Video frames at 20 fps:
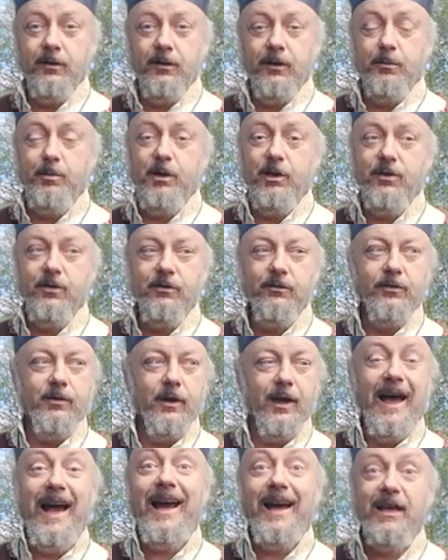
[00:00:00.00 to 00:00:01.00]
A bit of
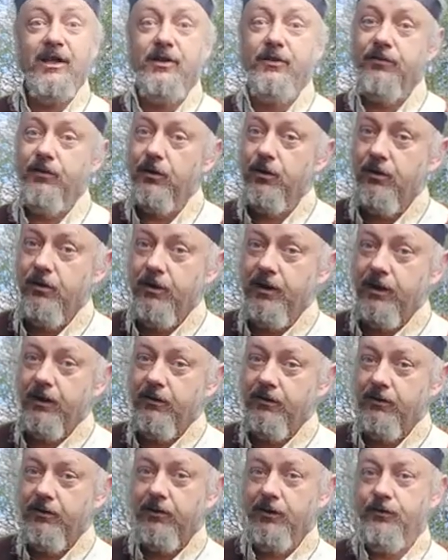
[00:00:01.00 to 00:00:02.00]
active learning,
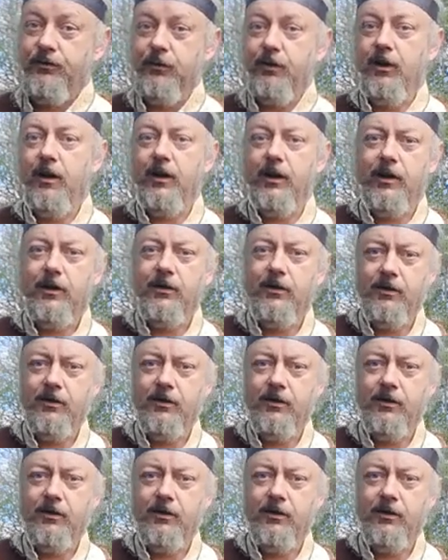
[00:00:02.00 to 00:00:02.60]
if you like.